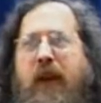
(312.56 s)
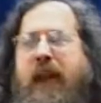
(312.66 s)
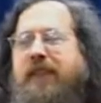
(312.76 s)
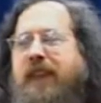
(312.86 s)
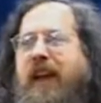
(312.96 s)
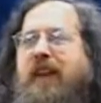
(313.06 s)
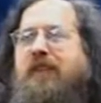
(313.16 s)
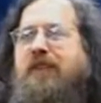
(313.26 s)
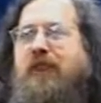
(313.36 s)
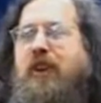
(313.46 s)
And
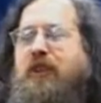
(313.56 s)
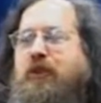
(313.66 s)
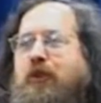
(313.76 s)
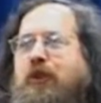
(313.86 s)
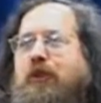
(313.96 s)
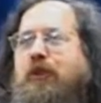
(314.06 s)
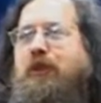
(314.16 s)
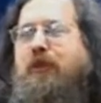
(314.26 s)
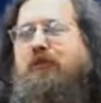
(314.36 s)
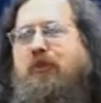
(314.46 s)
then you could learn
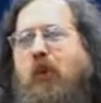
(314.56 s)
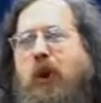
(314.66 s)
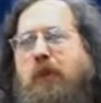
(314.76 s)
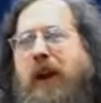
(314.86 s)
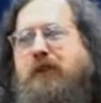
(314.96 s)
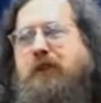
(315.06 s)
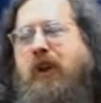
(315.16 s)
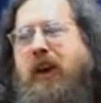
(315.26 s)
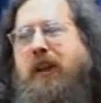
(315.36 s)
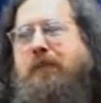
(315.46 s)
even more by
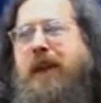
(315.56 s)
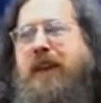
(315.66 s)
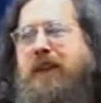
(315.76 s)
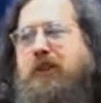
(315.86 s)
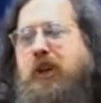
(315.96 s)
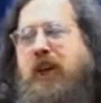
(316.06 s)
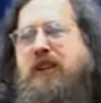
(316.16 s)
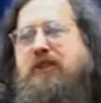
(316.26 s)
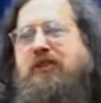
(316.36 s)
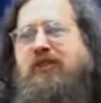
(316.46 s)
trying making
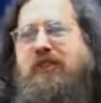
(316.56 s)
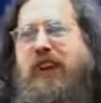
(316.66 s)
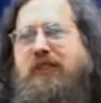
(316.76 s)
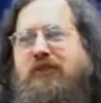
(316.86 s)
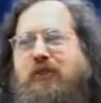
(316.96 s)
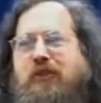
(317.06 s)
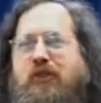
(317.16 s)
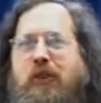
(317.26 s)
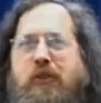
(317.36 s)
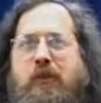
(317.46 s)
changes in that source
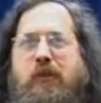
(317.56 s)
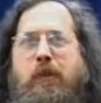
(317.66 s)
code.